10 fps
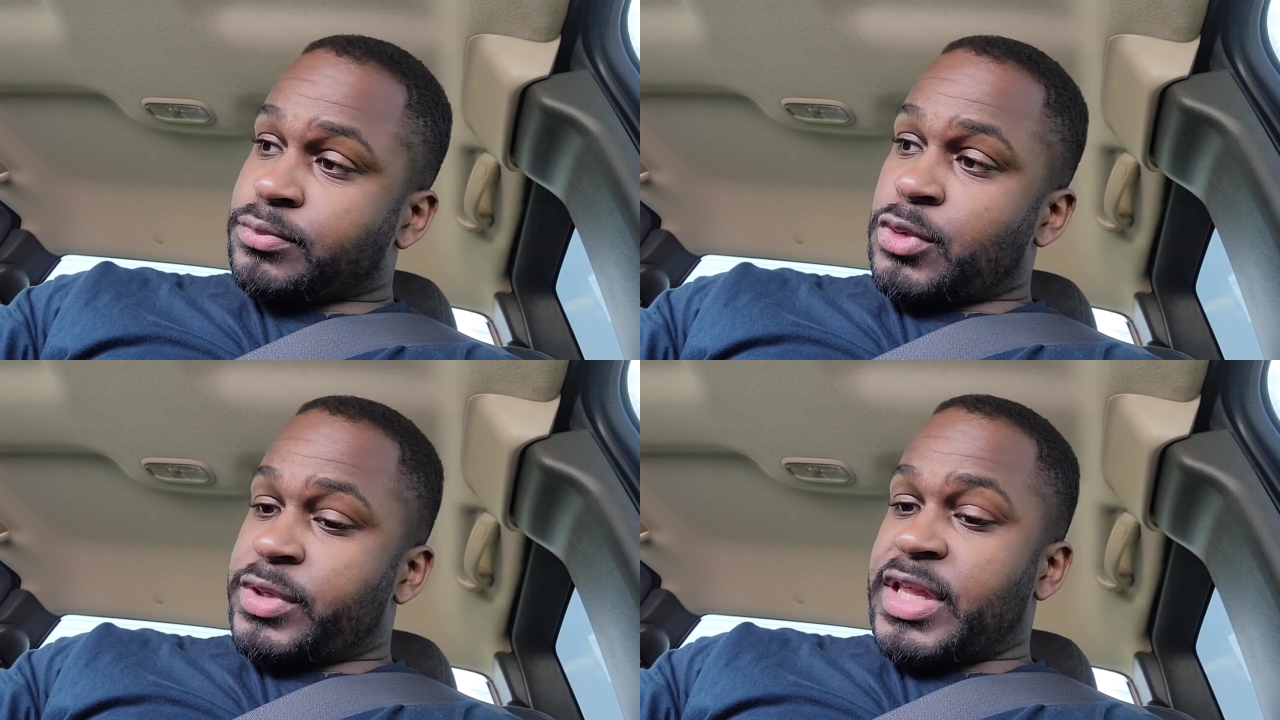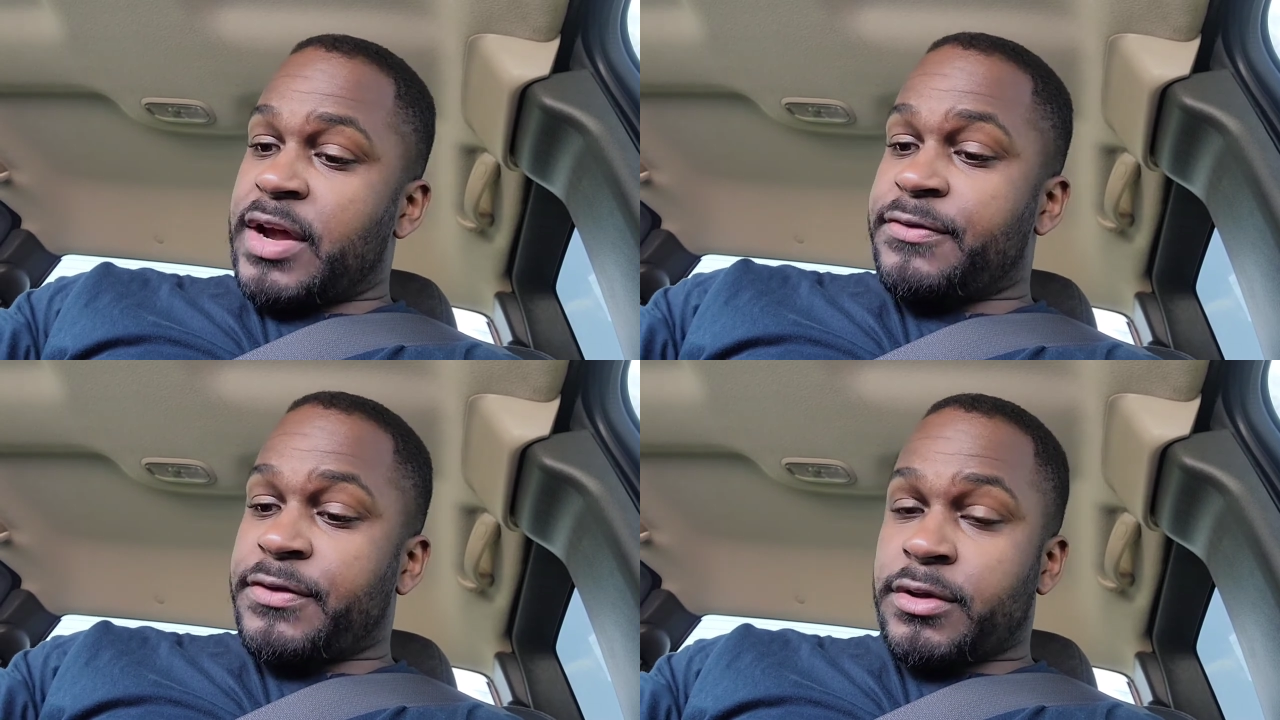without
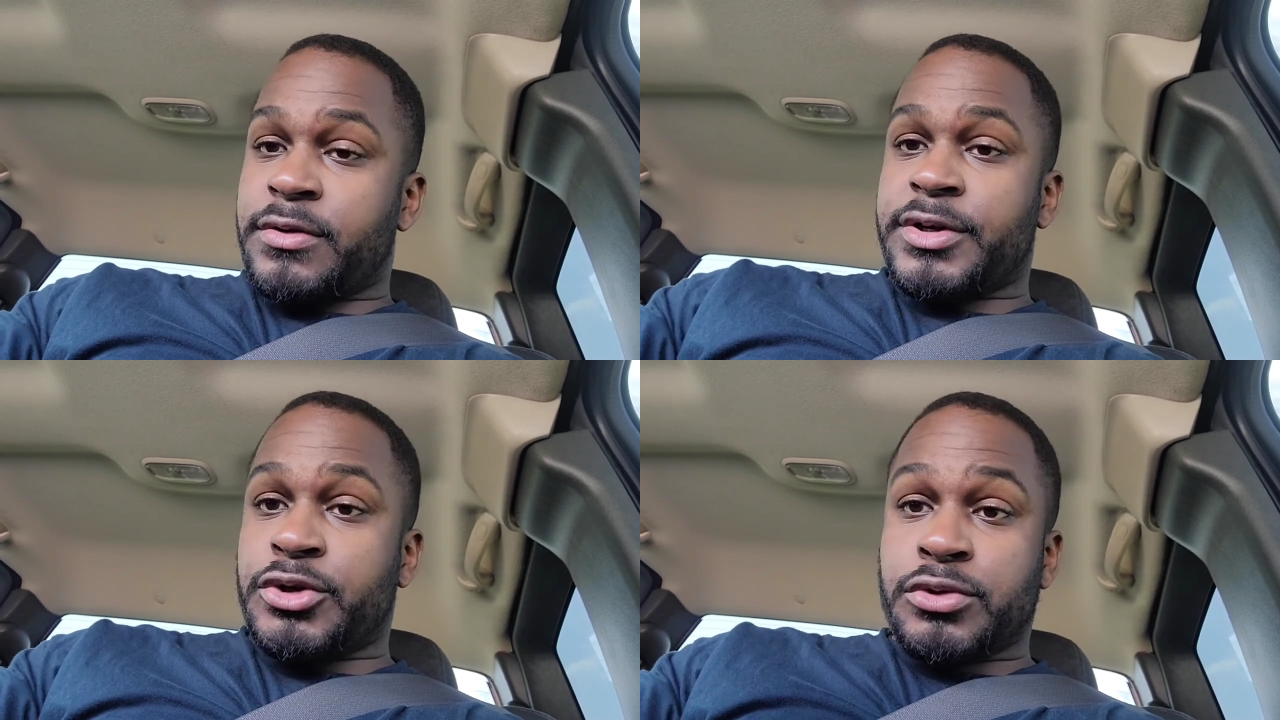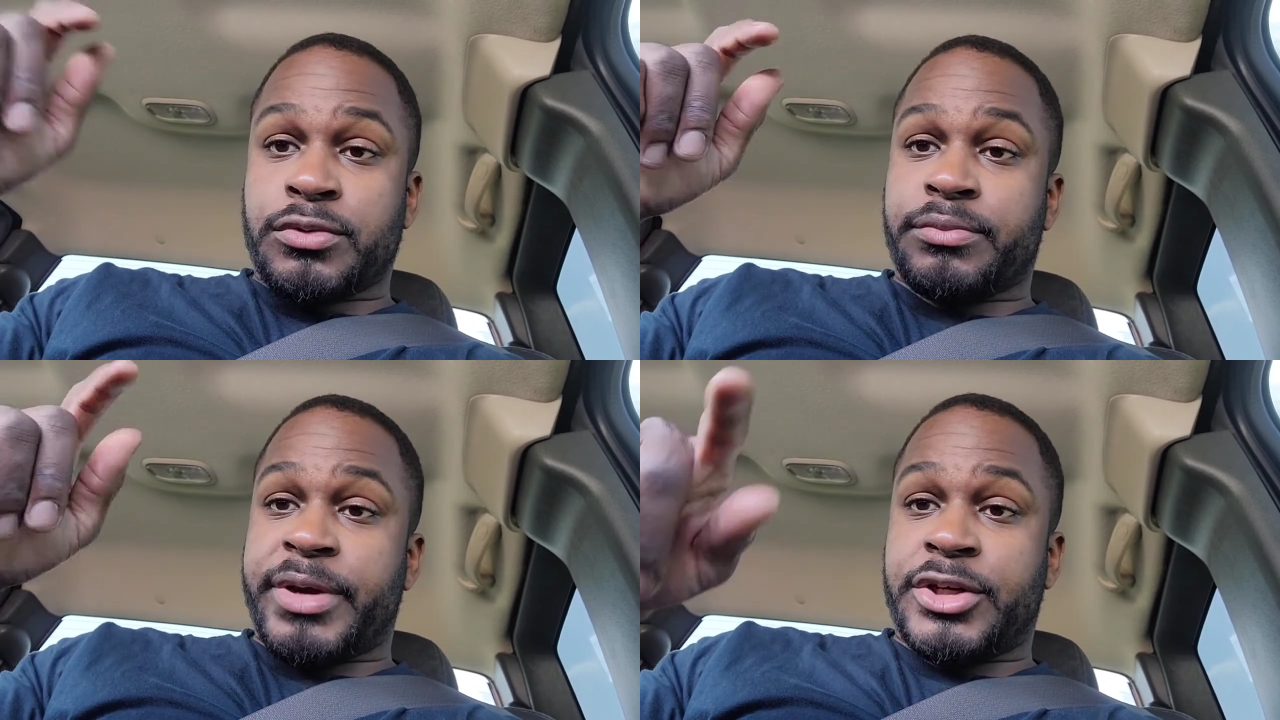further ado,
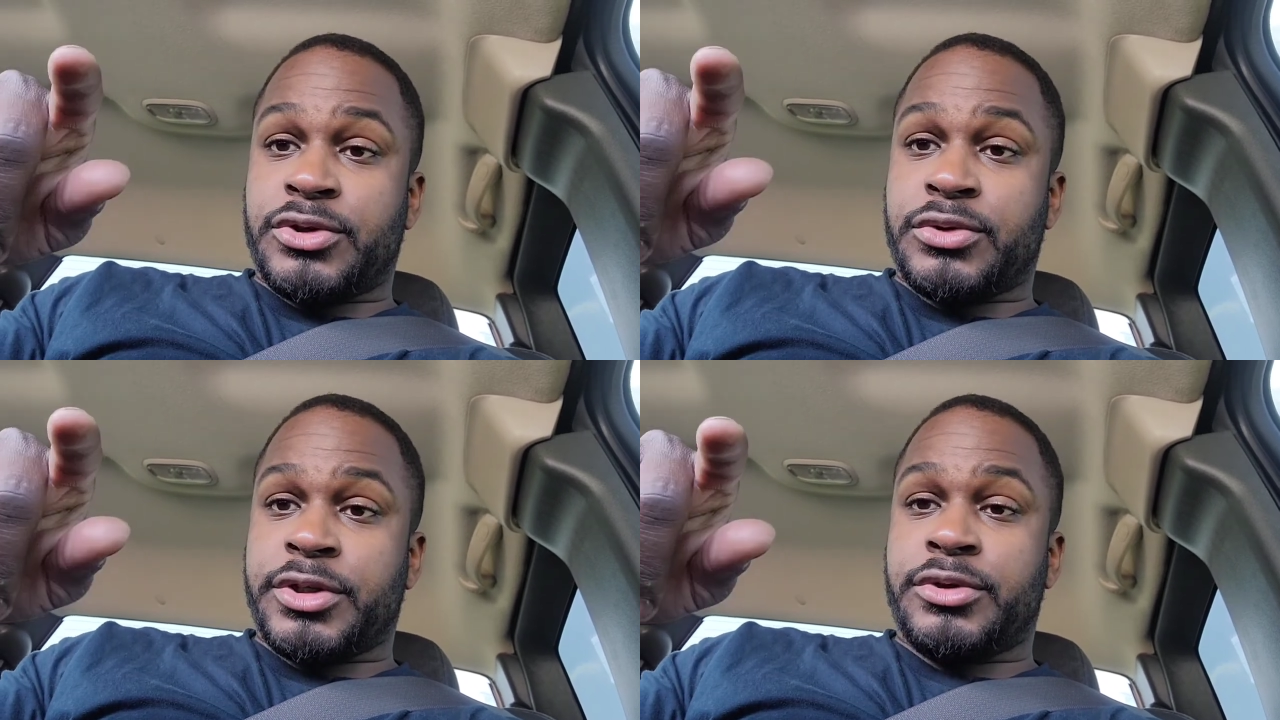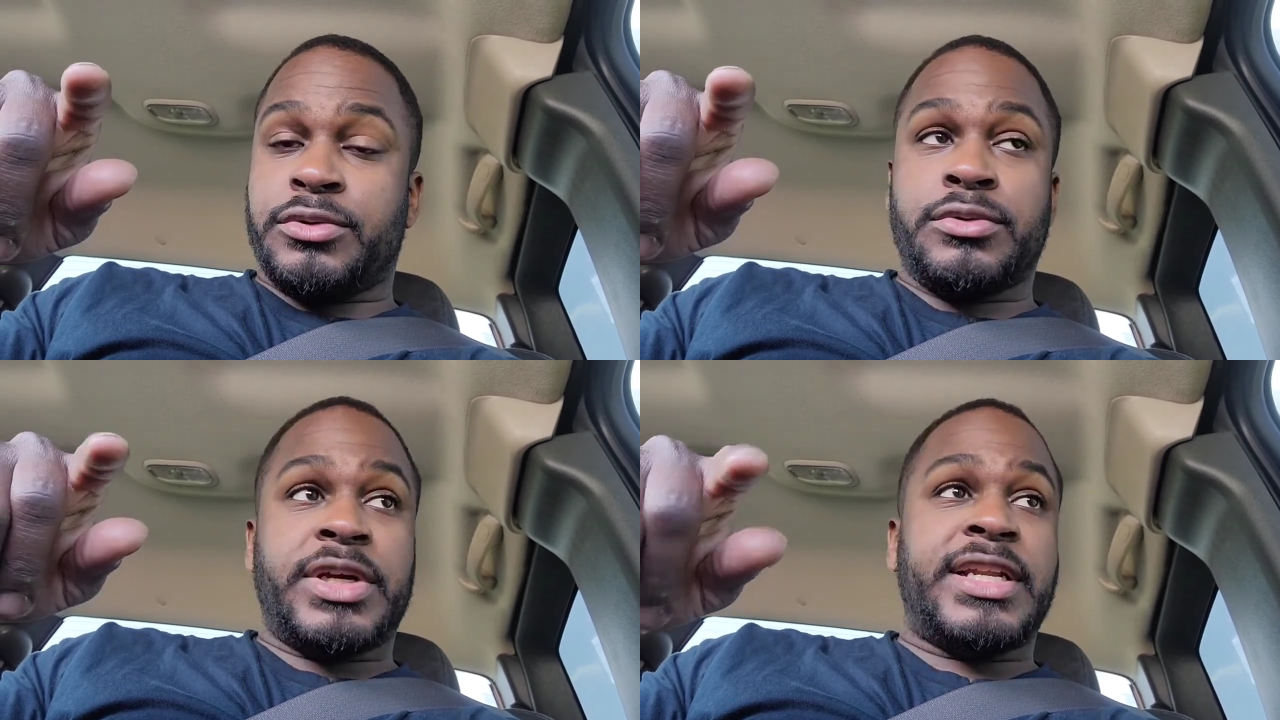make sure
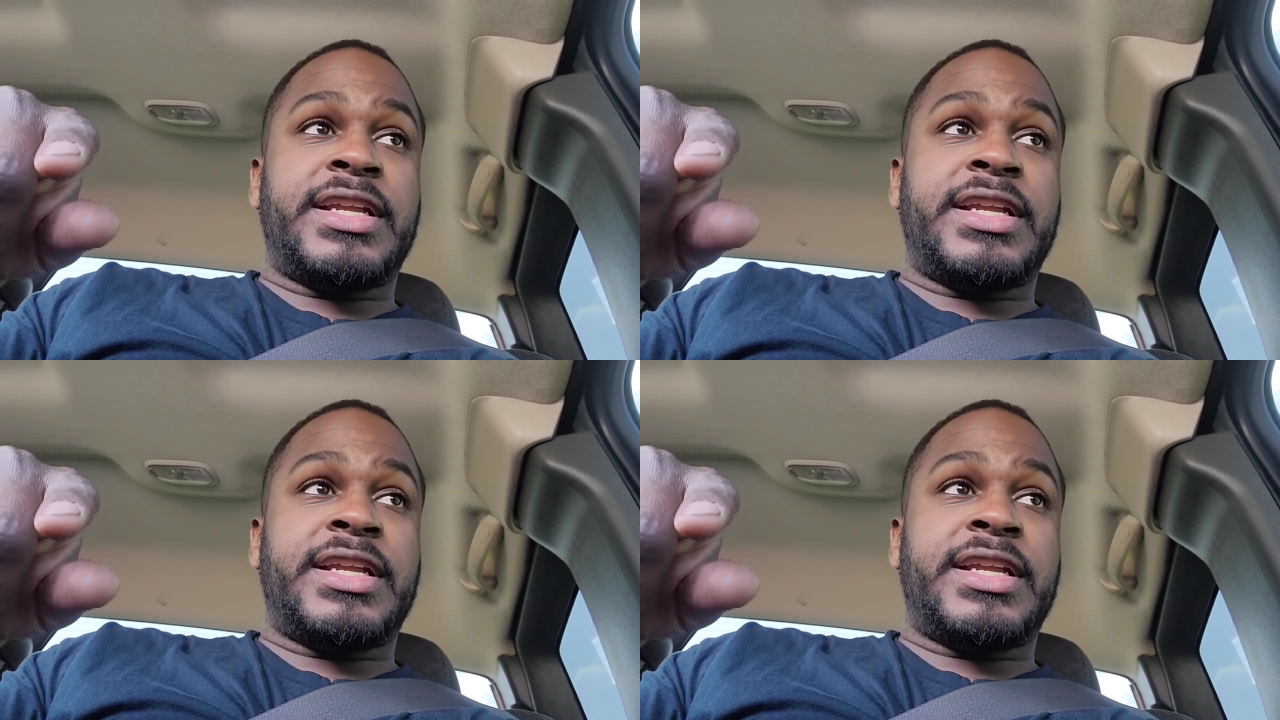you hit